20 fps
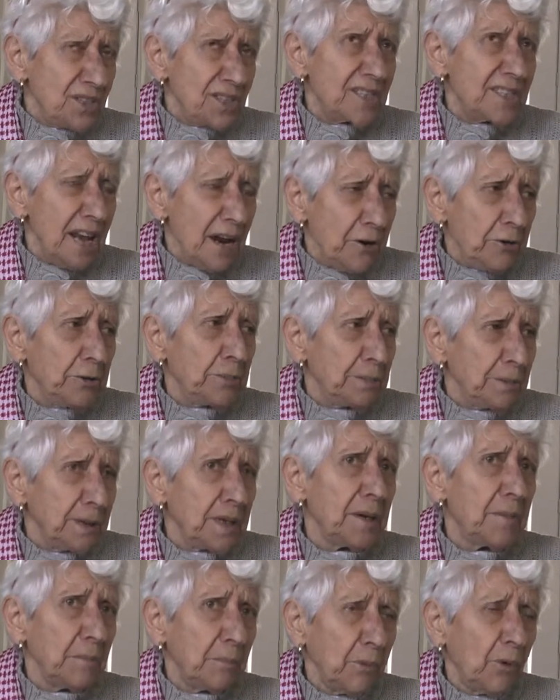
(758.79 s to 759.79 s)

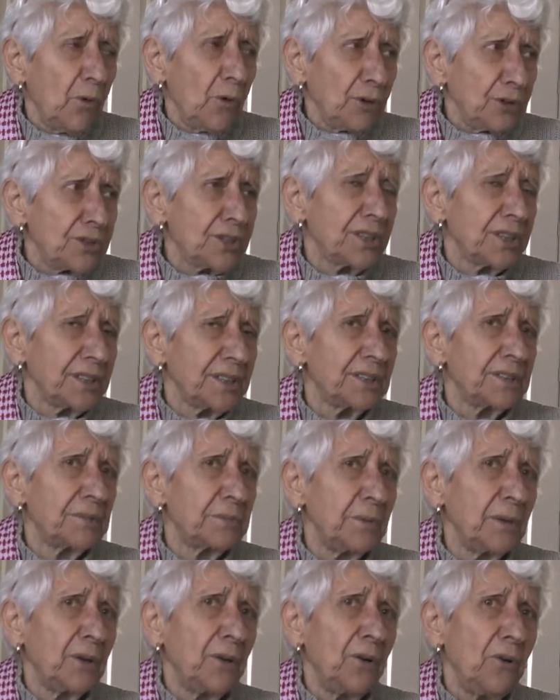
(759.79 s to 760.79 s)
terribly important,
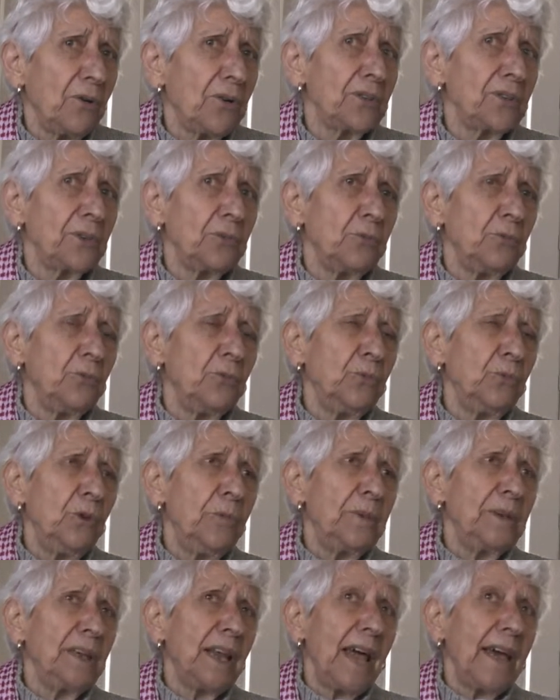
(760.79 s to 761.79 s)
because a
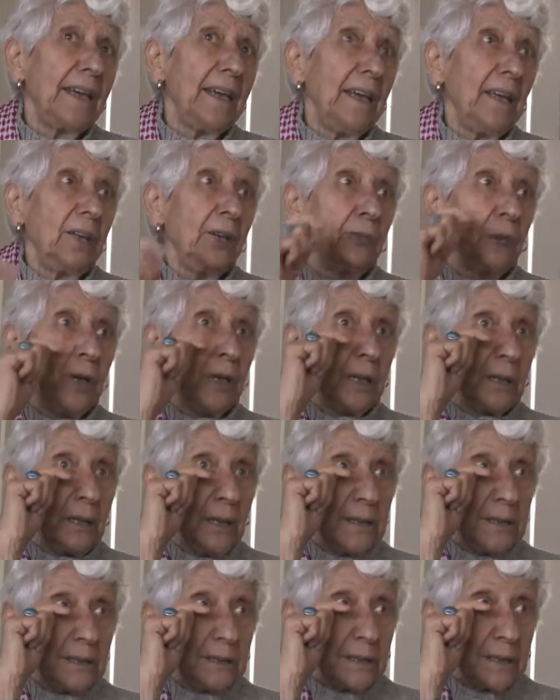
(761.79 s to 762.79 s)
woman like Hillary
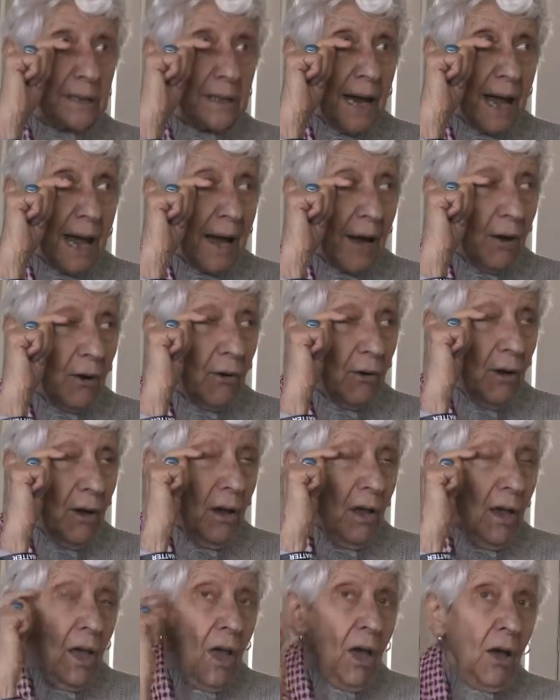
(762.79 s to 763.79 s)
Clinton now
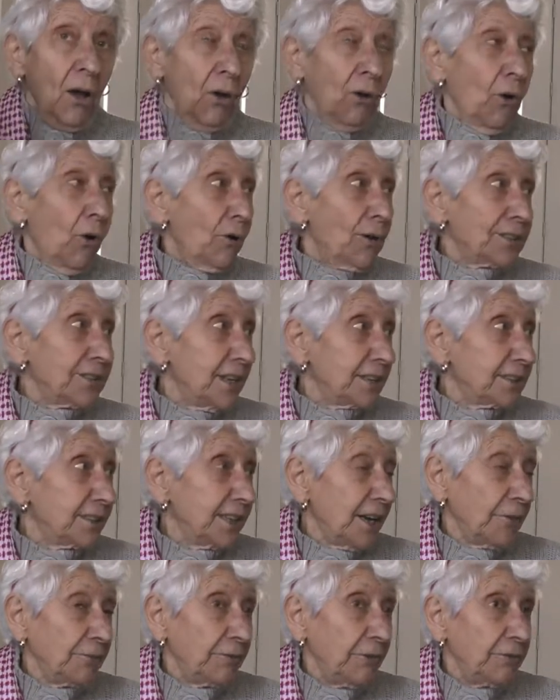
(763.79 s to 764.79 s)
calls
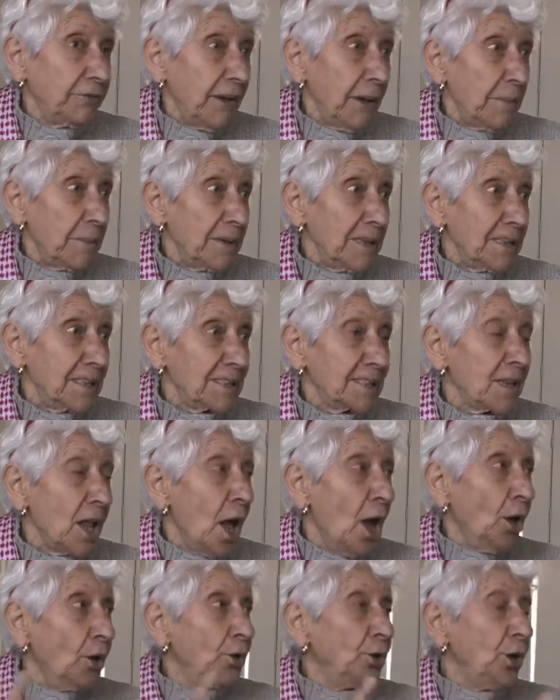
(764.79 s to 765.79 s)
herself a feminist.
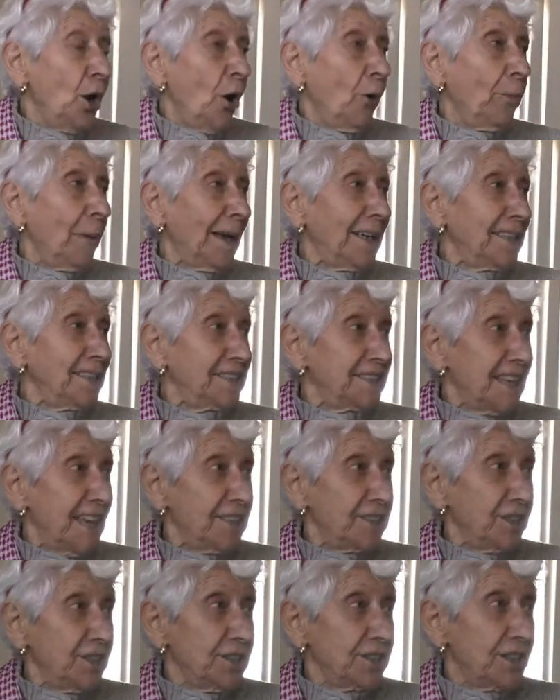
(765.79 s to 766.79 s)
Nobody
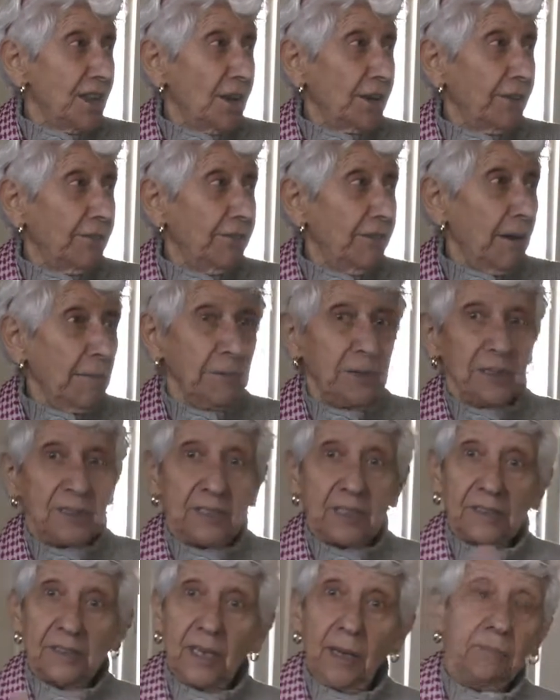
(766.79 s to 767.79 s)
says she's not a feminist
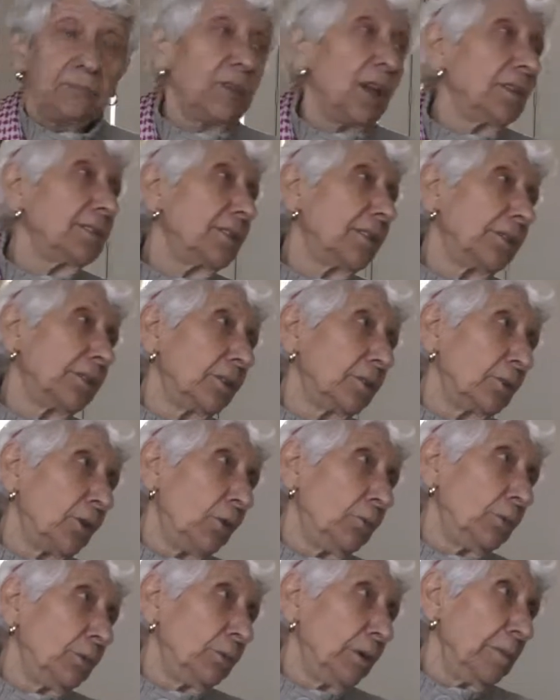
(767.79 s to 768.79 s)
except us in the
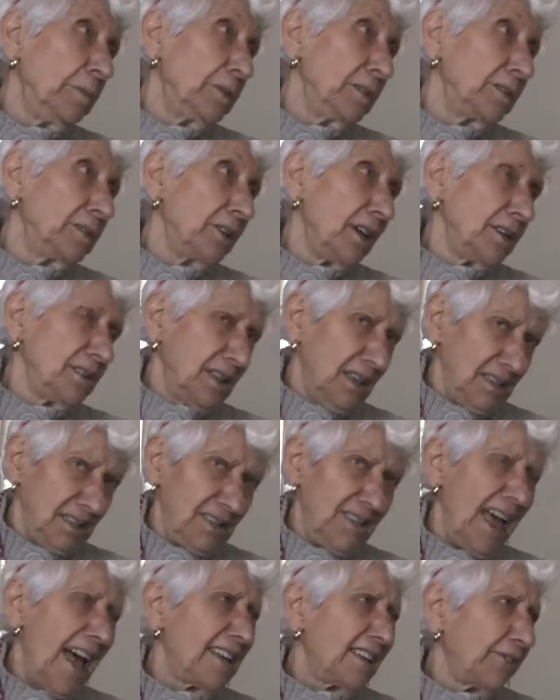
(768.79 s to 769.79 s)
Global Women's Strike. Says
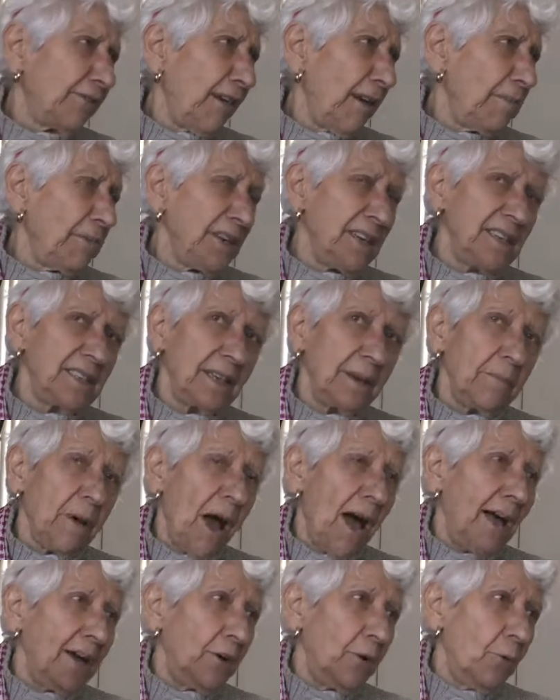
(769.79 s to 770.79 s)
that's feminism,
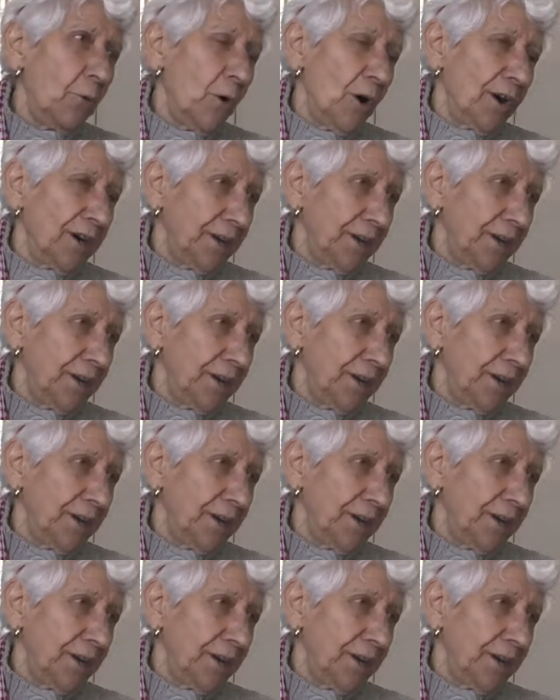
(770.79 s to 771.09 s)
I don't want